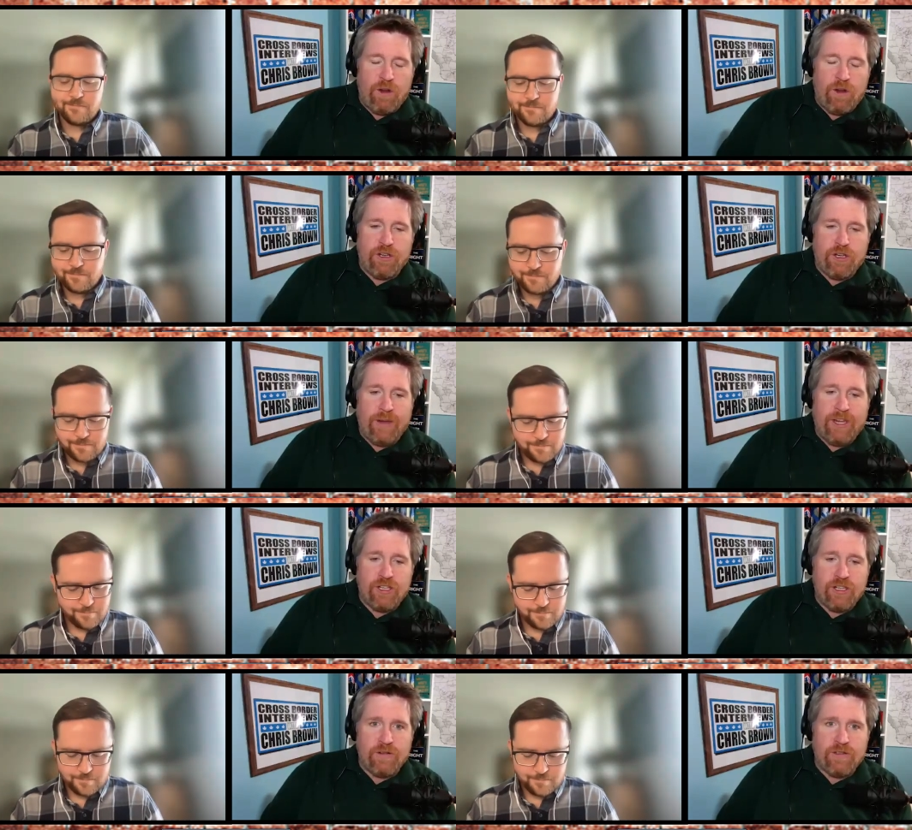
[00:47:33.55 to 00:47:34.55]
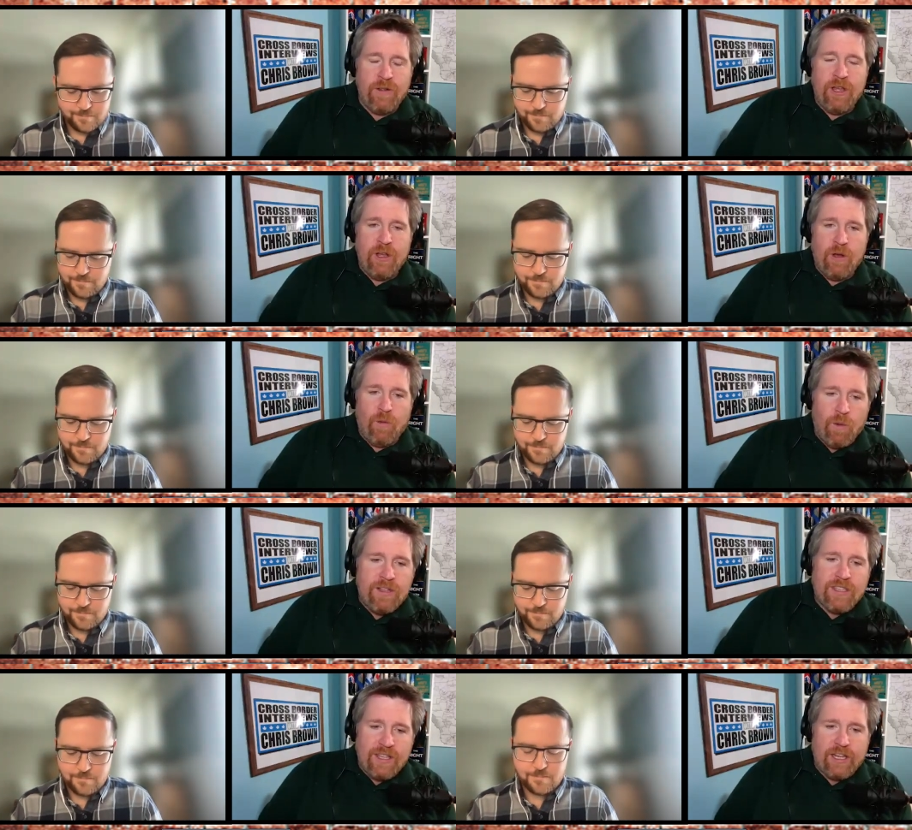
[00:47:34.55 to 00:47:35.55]
Speaker 1: one or two issues.
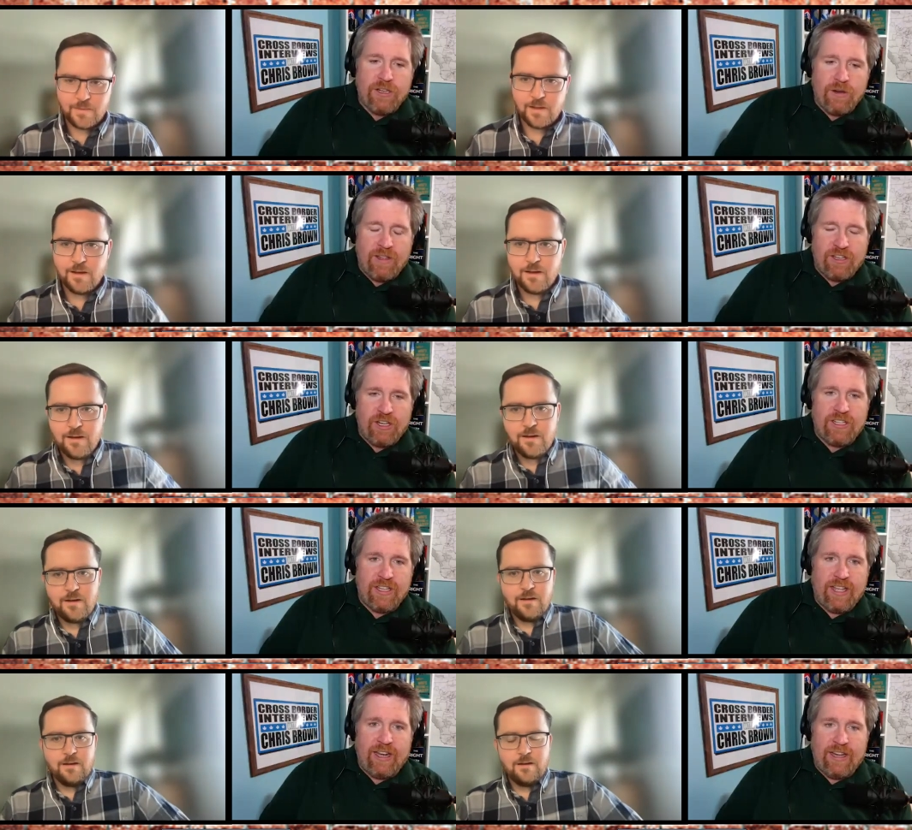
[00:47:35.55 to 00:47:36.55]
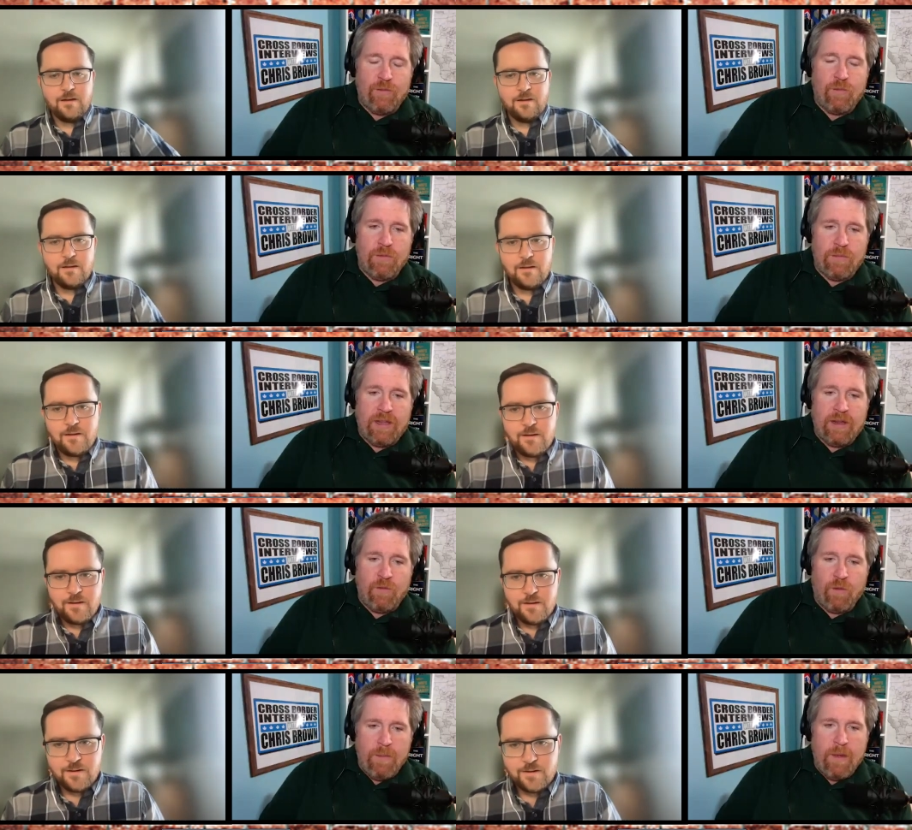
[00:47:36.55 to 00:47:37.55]
What's the issue that Jason Kenney will
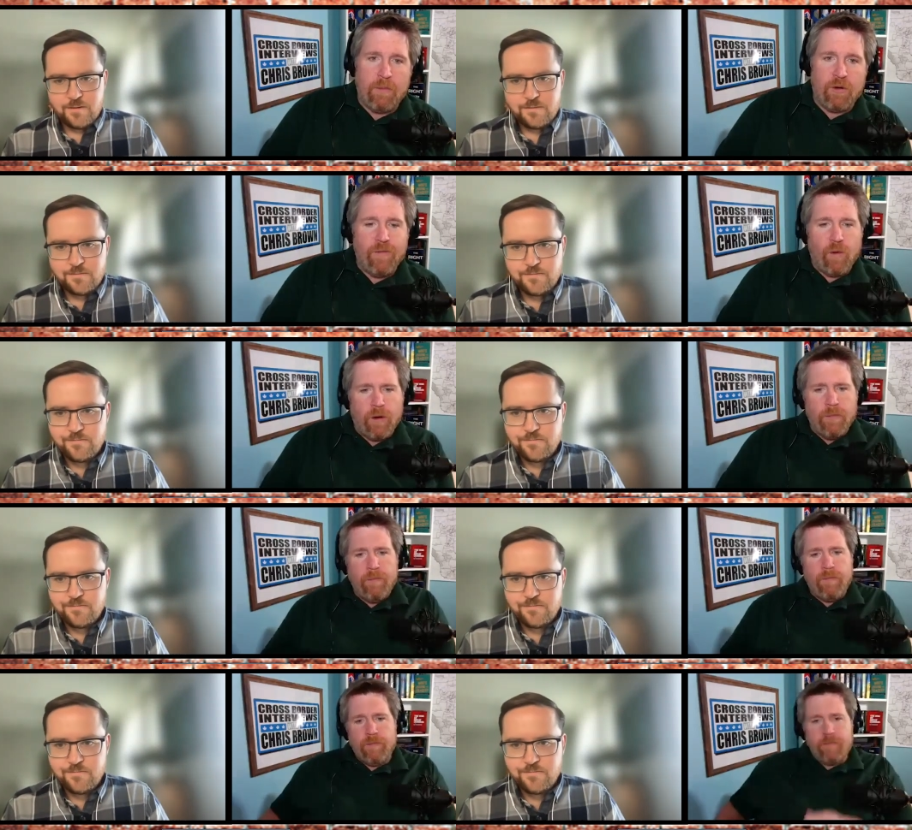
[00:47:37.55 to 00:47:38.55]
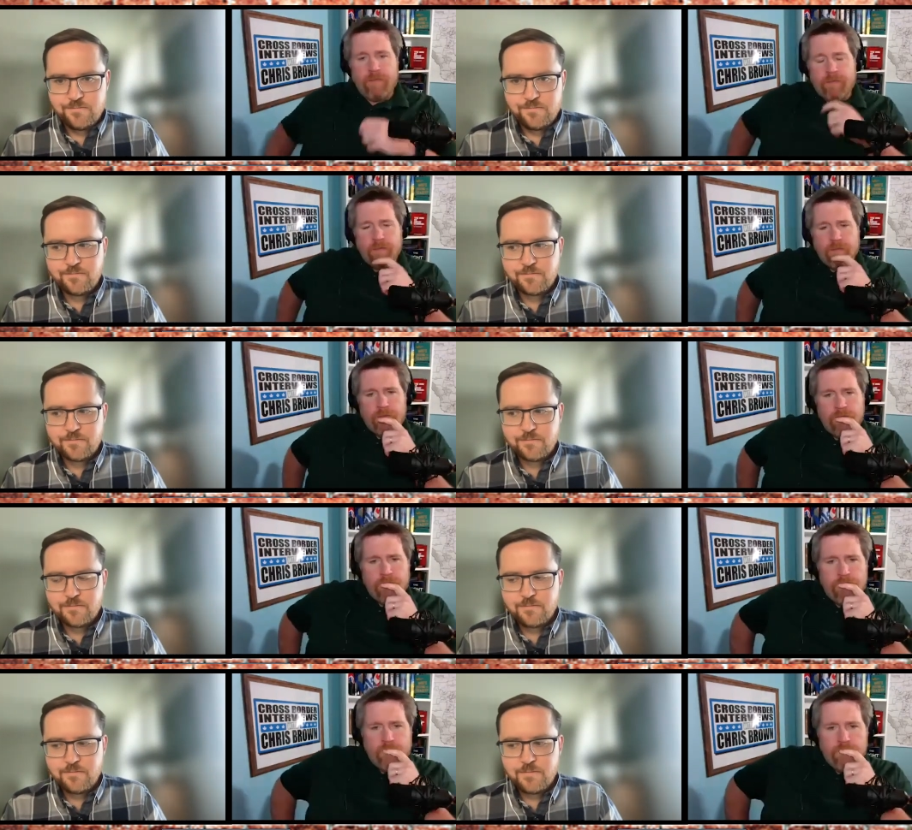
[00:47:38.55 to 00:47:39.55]
be remembered for?
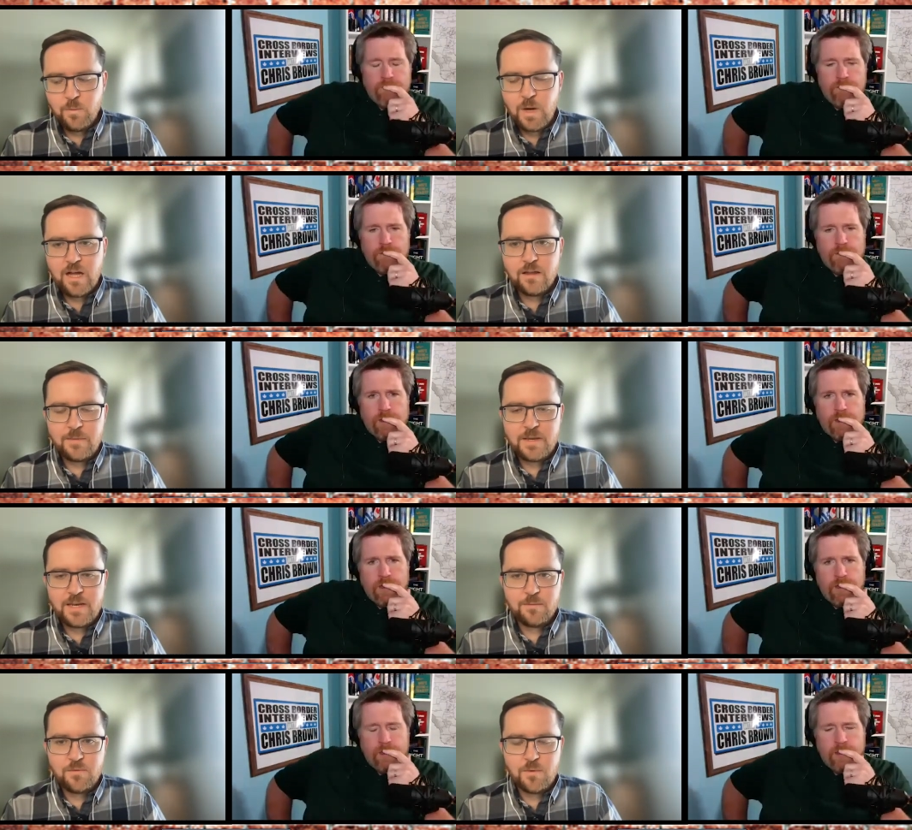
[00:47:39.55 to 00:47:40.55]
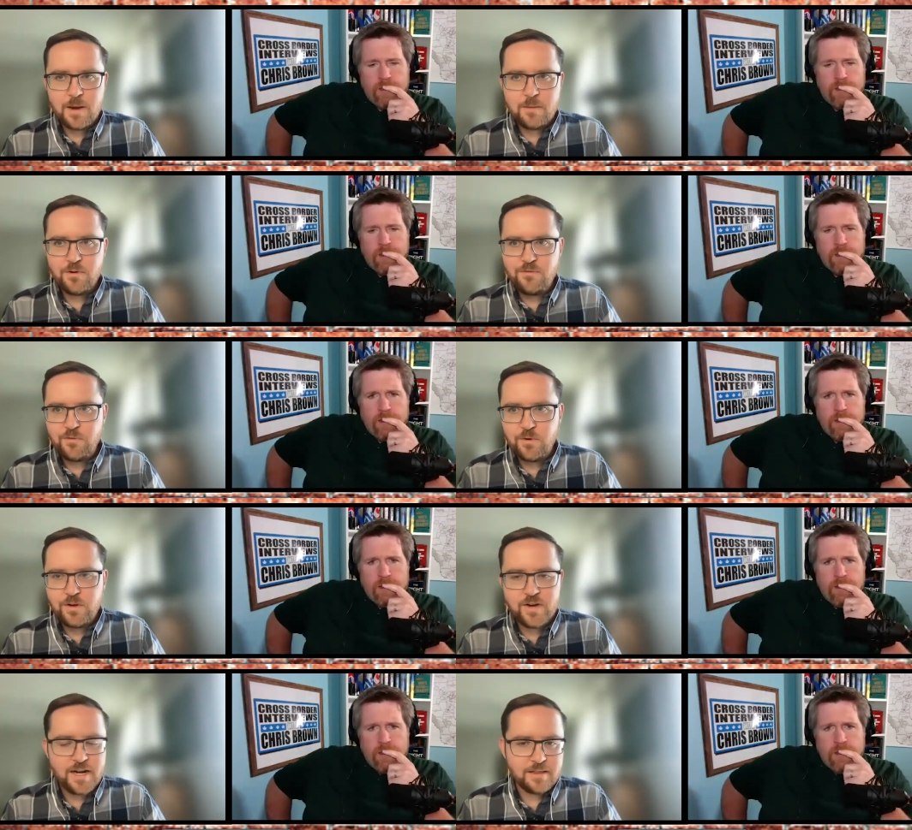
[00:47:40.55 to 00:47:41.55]
Speaker 2: Well, I mean, he'll be remembered for
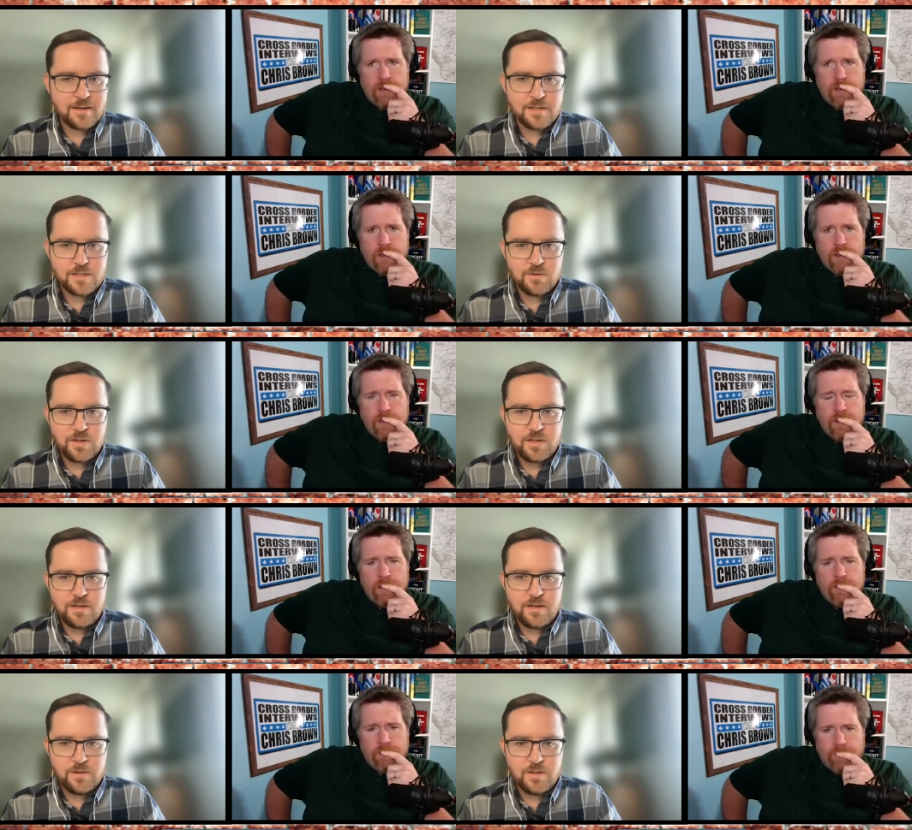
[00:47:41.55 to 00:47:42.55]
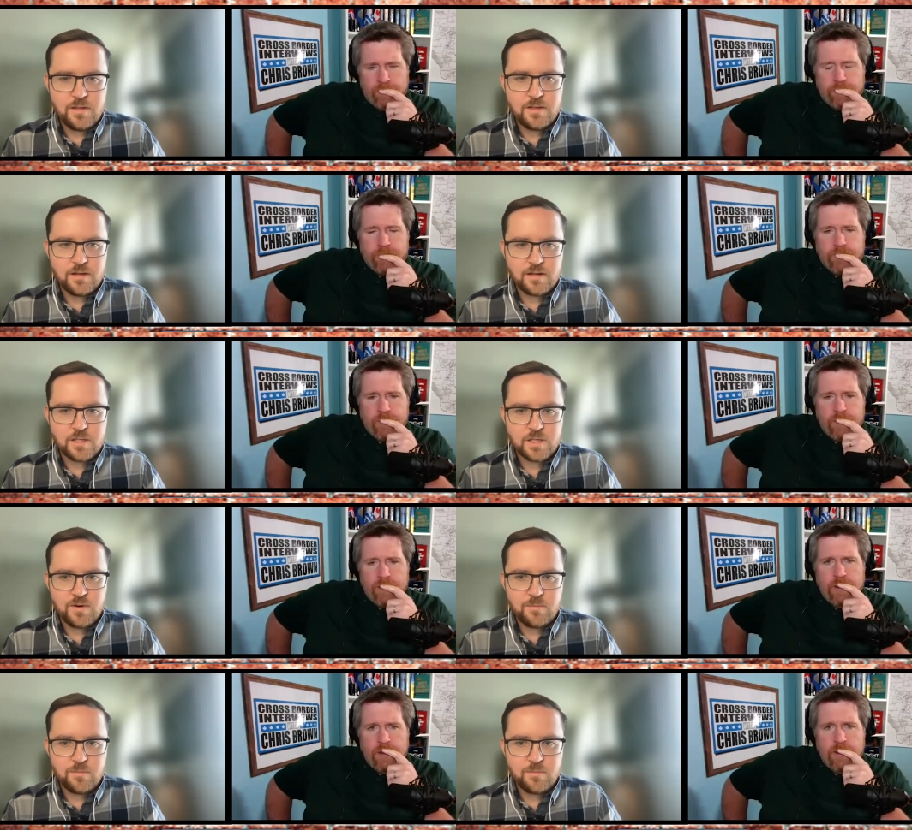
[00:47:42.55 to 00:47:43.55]
uniting the, conser- the, the, the, the
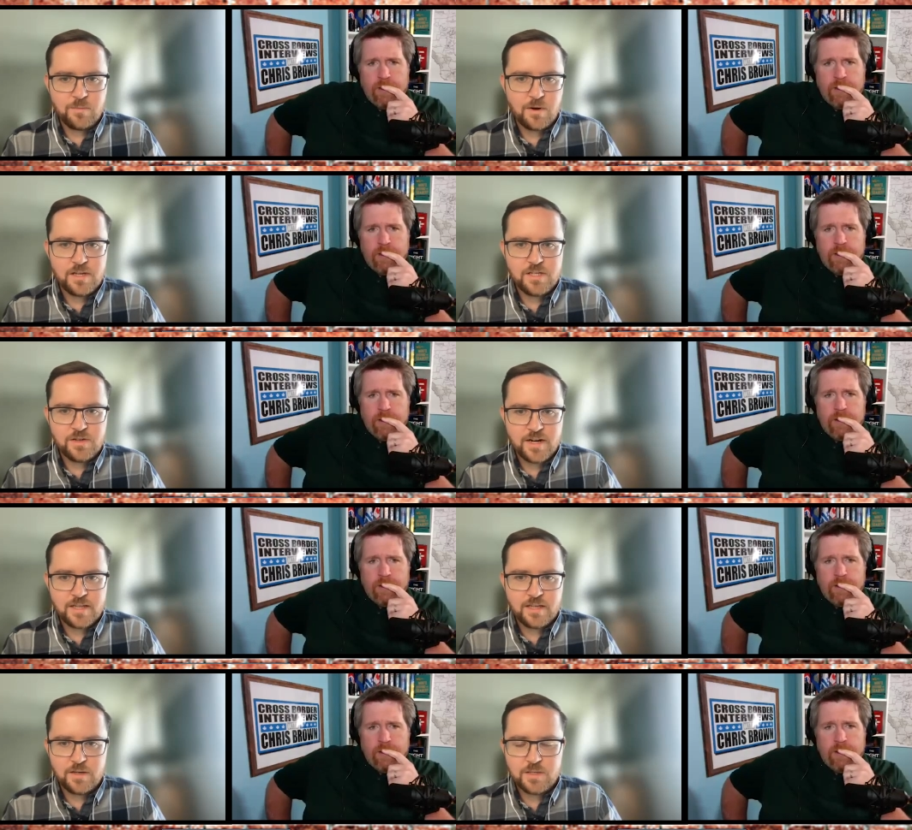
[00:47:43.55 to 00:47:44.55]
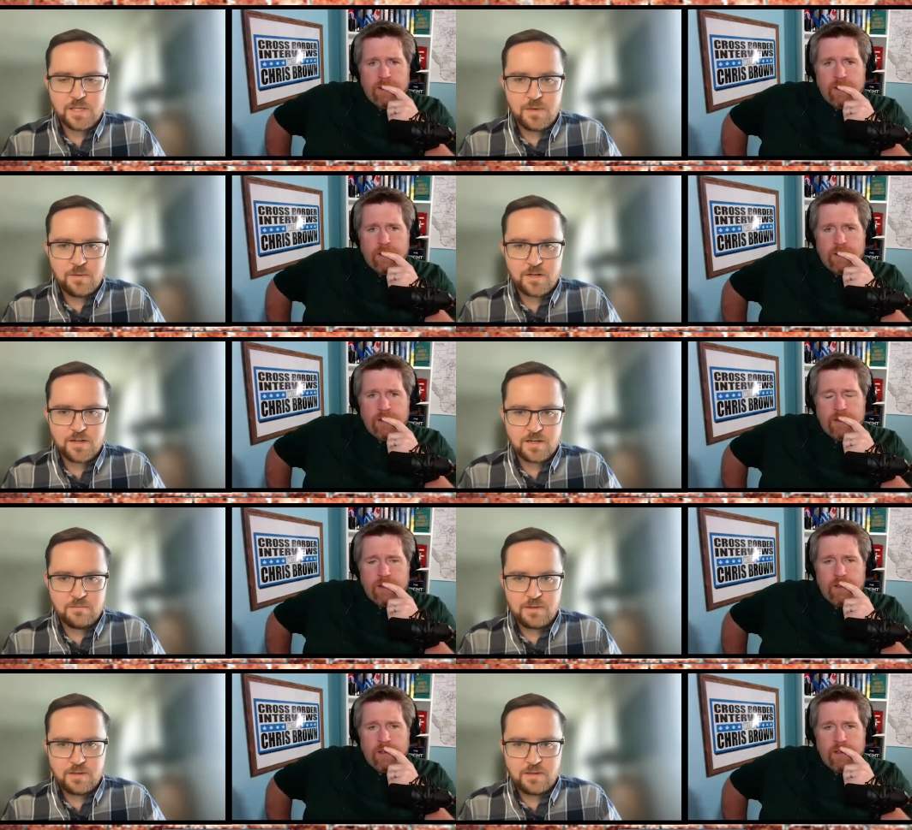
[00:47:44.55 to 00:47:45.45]
conservative parties, uniting the U C P. We talked about